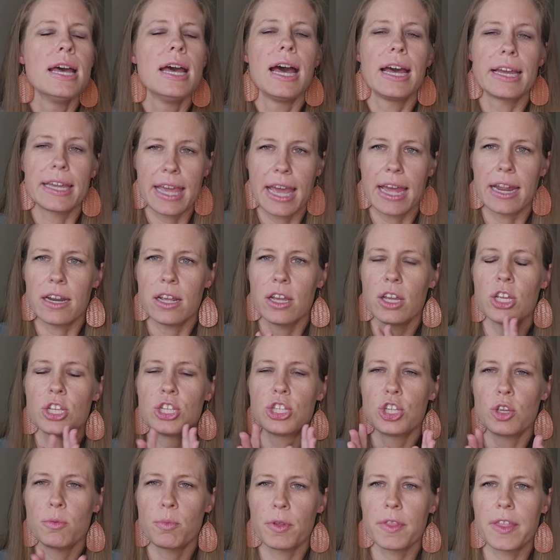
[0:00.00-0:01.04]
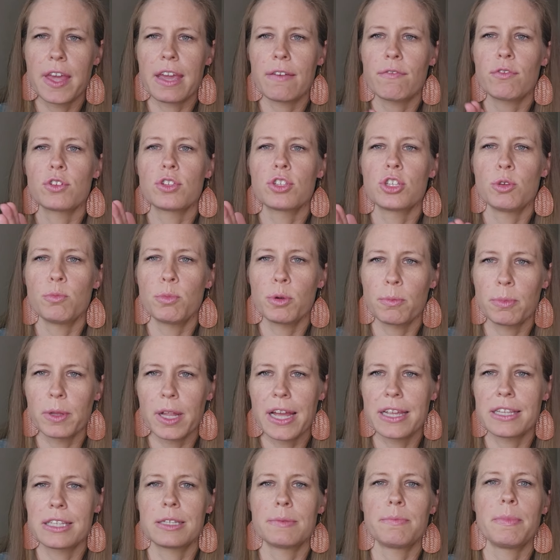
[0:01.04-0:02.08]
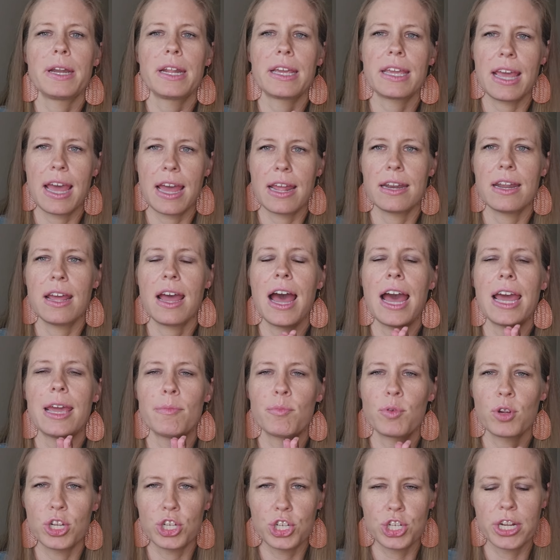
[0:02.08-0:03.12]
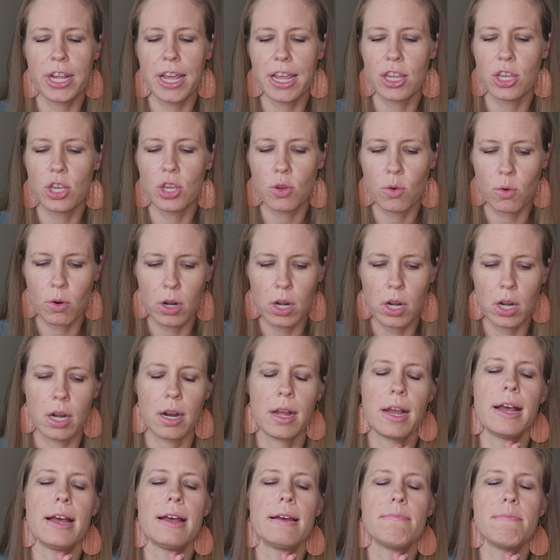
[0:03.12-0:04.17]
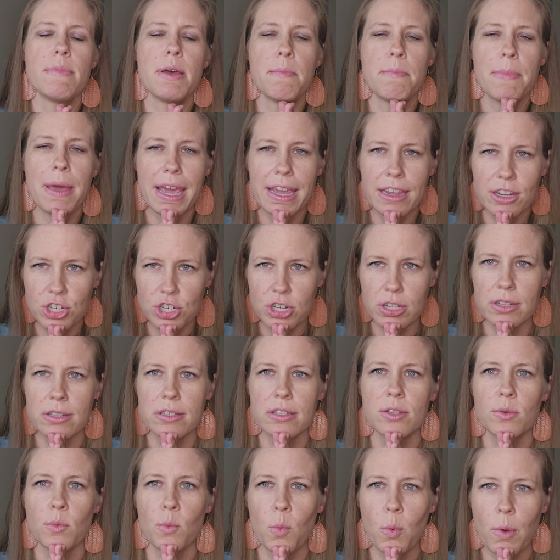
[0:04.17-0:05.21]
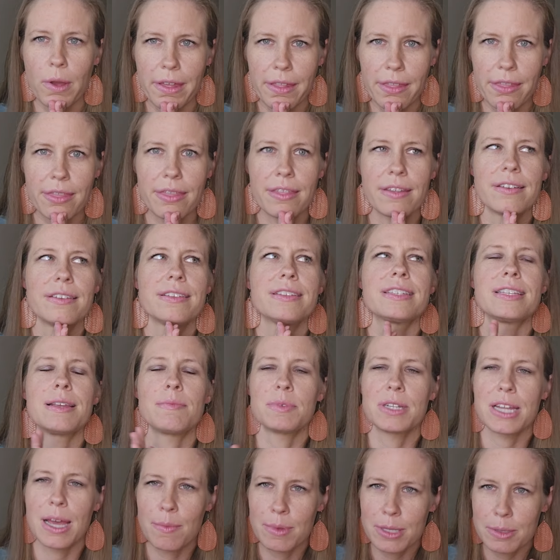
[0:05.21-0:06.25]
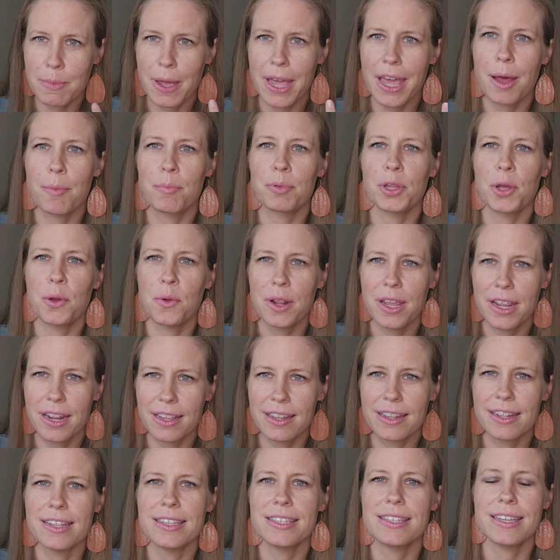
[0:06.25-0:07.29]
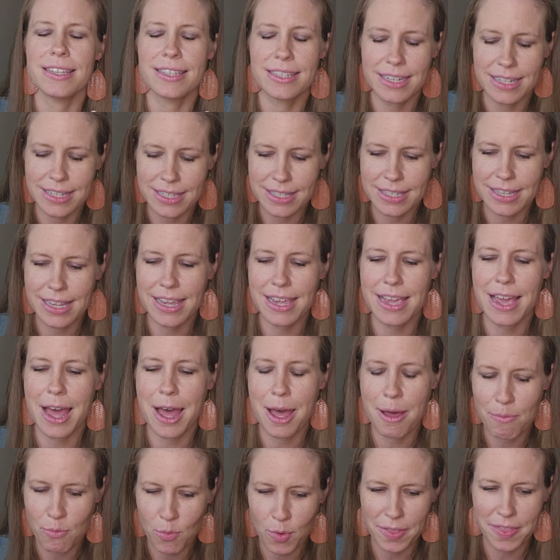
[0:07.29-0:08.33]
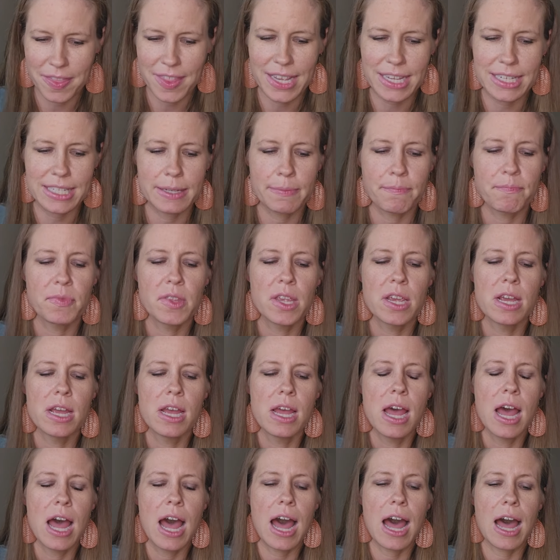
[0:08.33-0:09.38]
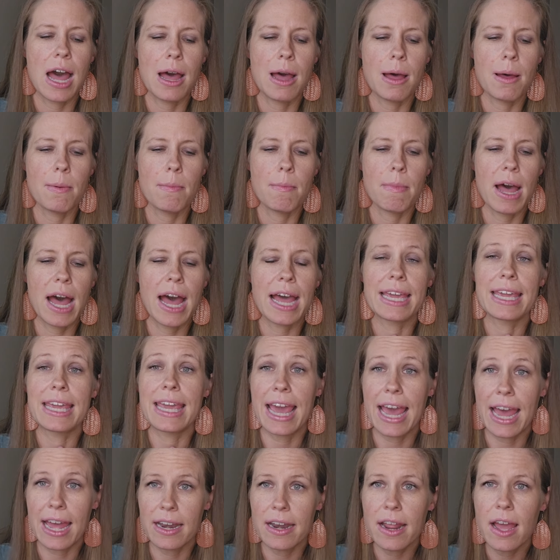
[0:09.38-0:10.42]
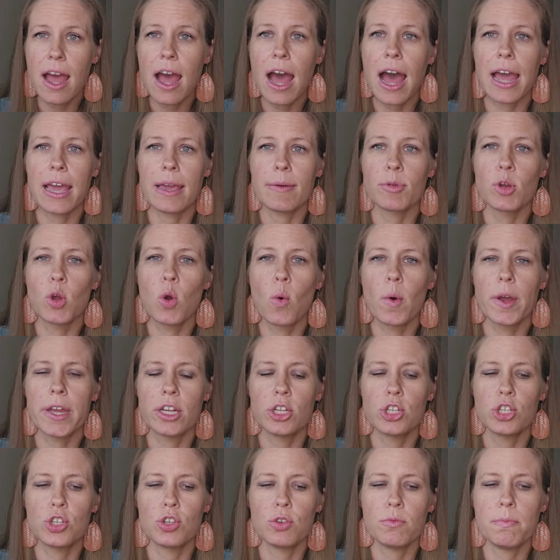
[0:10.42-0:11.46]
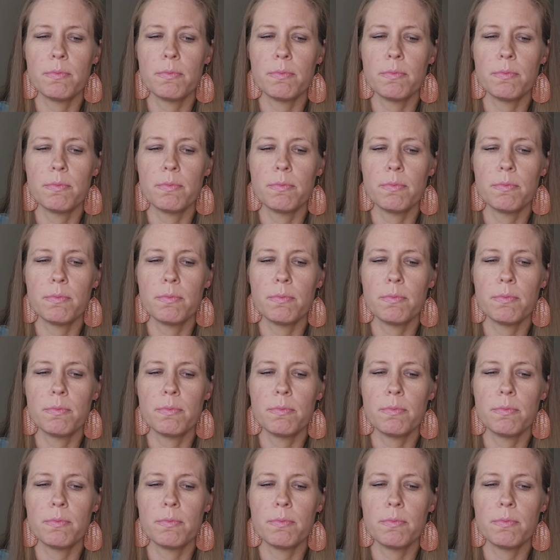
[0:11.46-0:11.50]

again, super thankful, super blessed. But again, I appreciate your um, patience with sometimes my uploading consistency um, with this. Um, again, I am going to